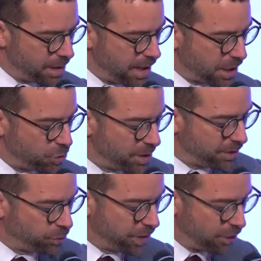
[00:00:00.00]
Actually,
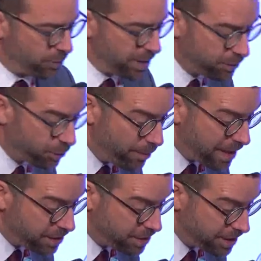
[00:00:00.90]
it would have been the
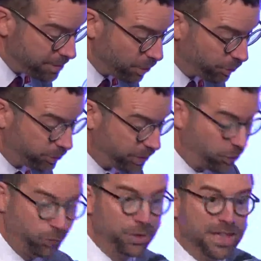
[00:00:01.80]
main theme of
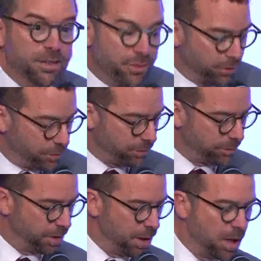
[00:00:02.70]
this today event.
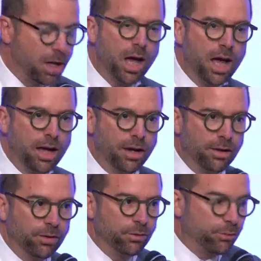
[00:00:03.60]

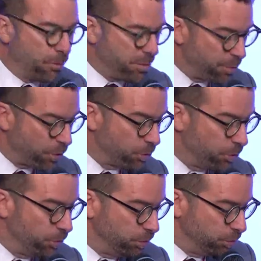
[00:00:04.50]
Uh, for people
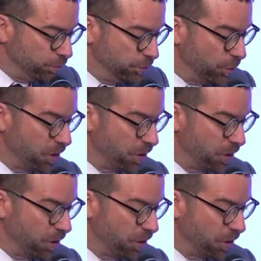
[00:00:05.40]
who know a